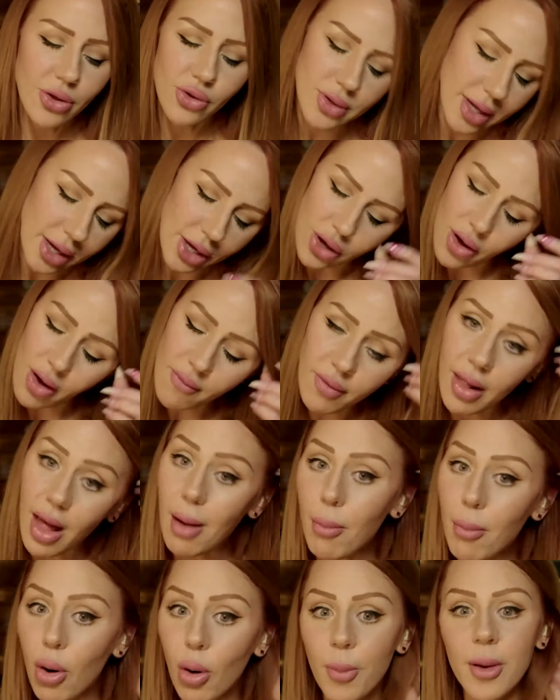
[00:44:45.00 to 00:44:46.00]
interesting. You have a
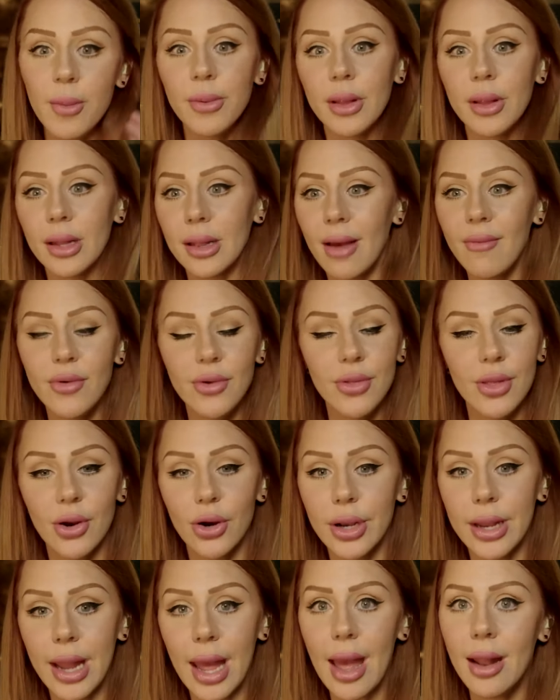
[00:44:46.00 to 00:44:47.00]
lot more people that love you
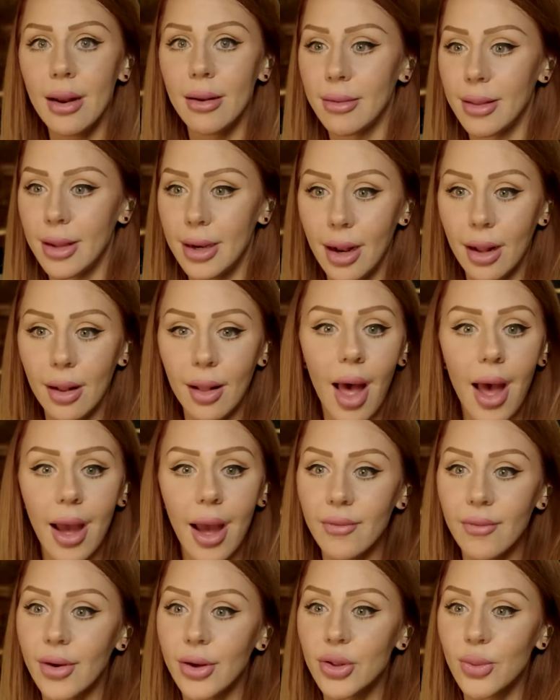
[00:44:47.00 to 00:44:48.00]
that are dead than
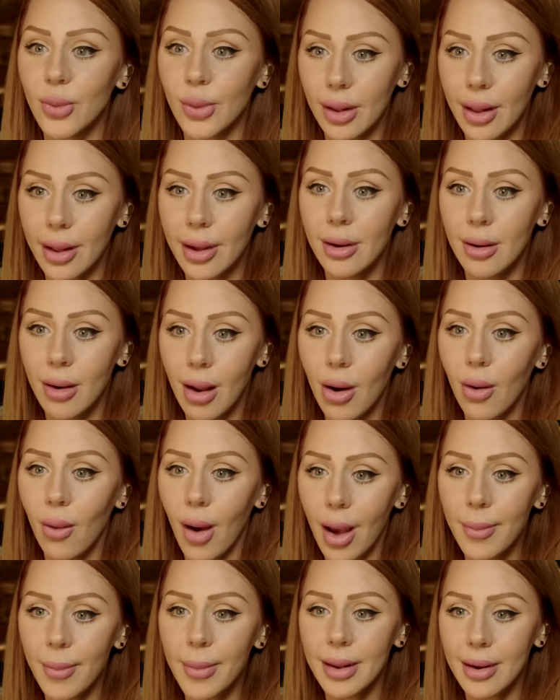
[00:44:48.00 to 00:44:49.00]
alive. I just want to let you know.
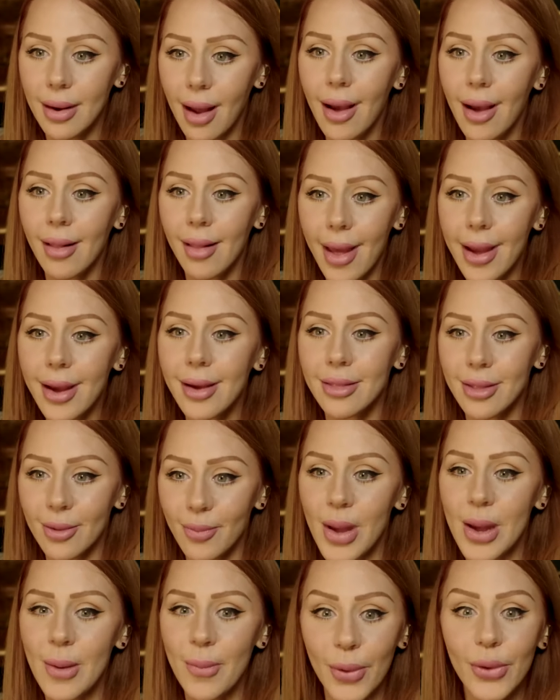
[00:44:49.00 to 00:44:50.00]
I mean, I like
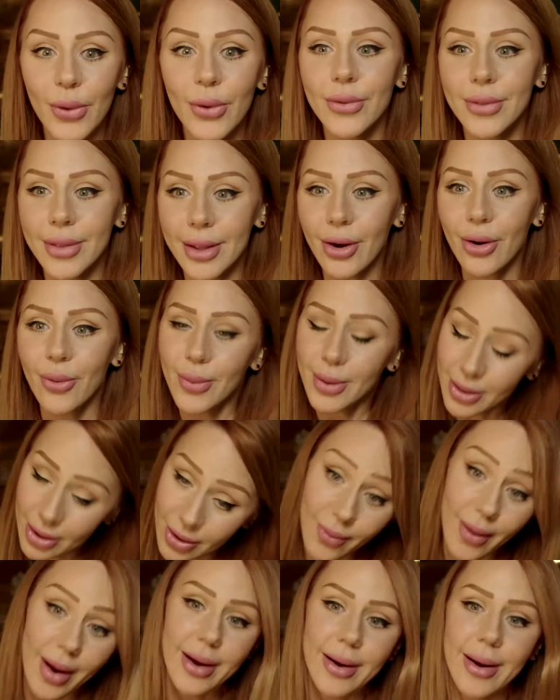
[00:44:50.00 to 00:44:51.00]
the people that are with
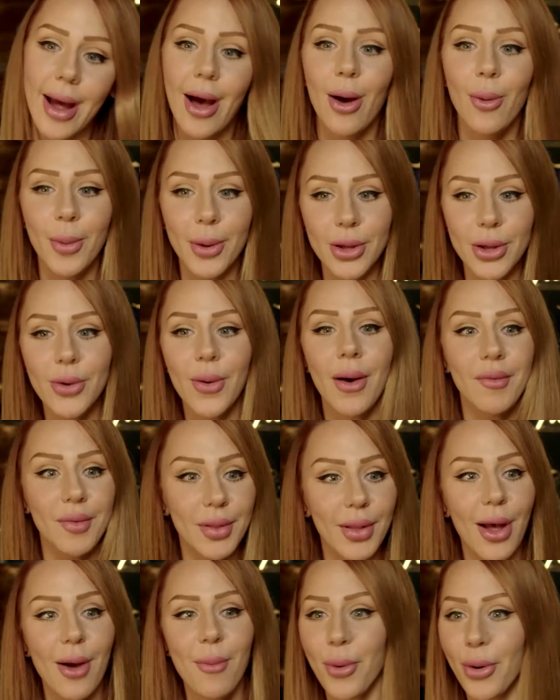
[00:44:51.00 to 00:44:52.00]
you right now, but you have
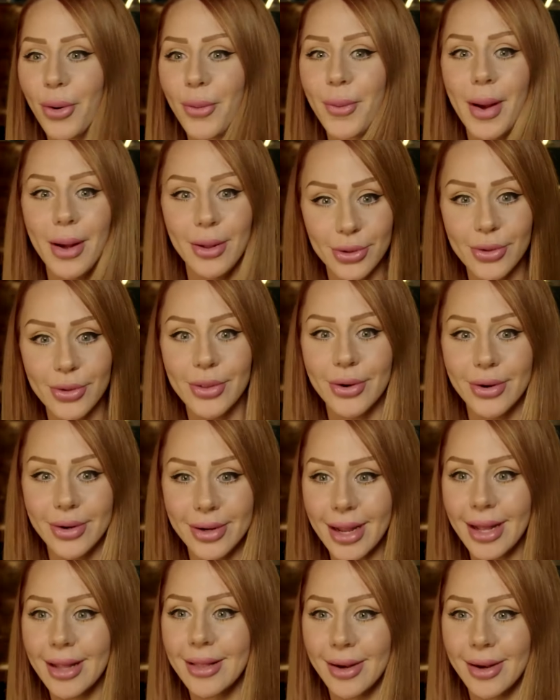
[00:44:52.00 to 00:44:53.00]
a lot more around you that
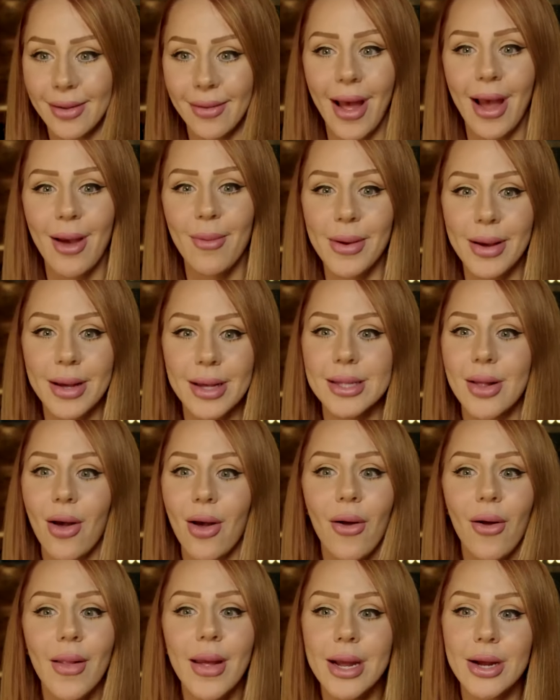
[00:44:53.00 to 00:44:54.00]
are dead than alive, because
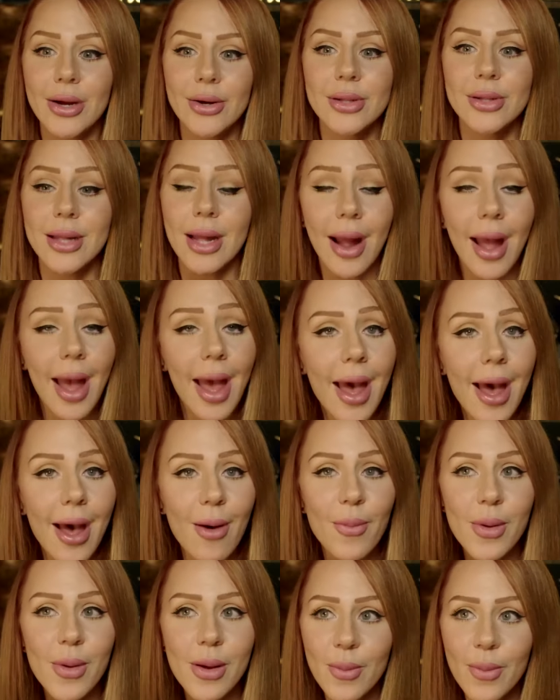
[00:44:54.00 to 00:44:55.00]
all I hear is like,
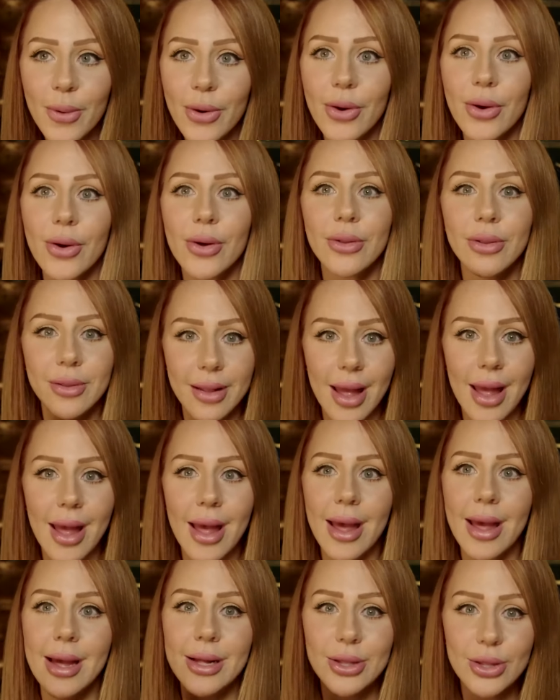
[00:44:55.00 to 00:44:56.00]
happy
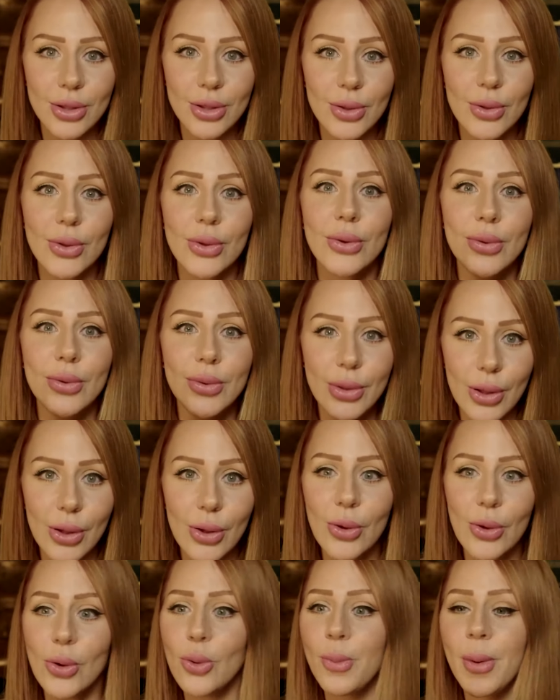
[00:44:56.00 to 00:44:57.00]
birthday to
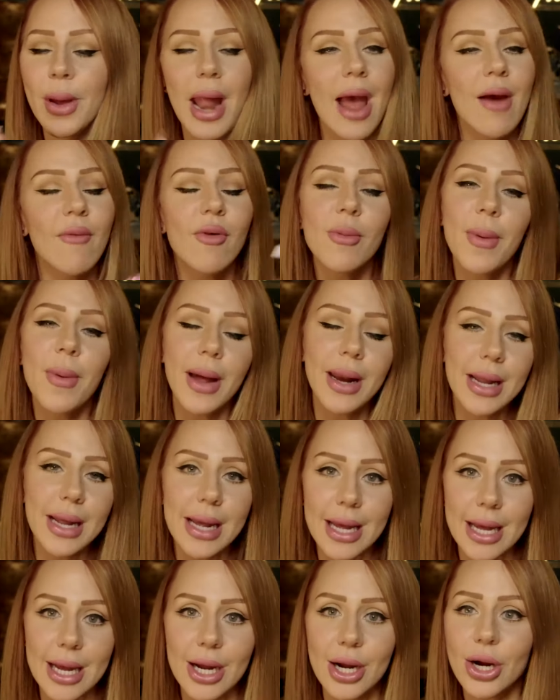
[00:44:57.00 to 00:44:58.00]
you. But
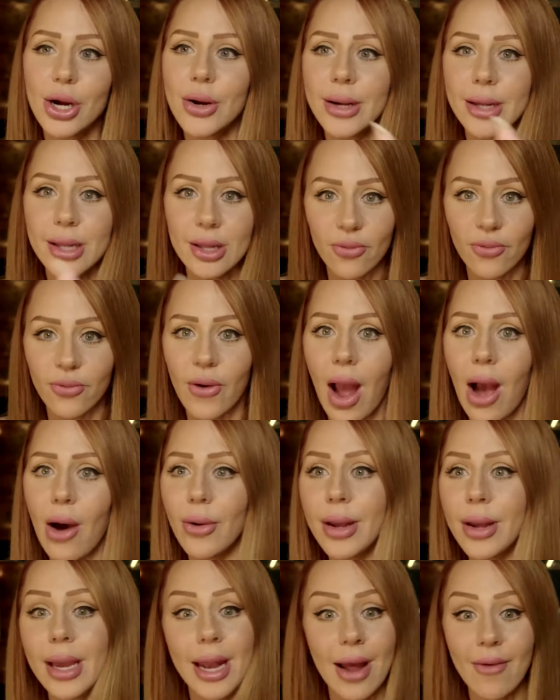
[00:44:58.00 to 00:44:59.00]
everybody here is
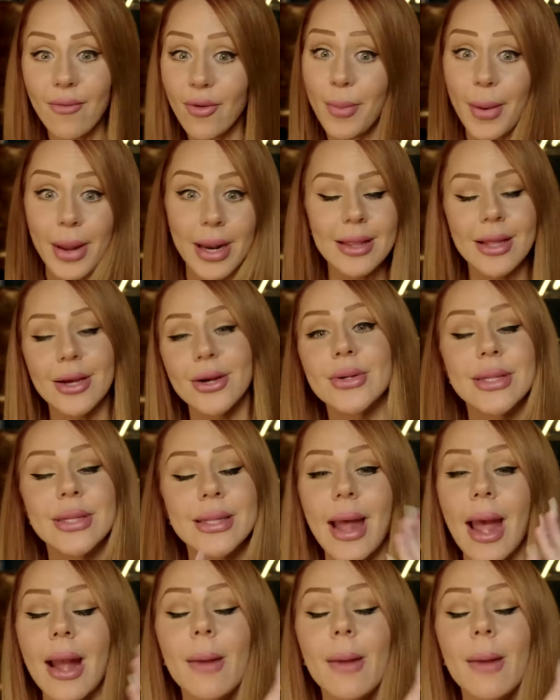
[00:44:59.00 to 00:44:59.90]
frowning and everybody there is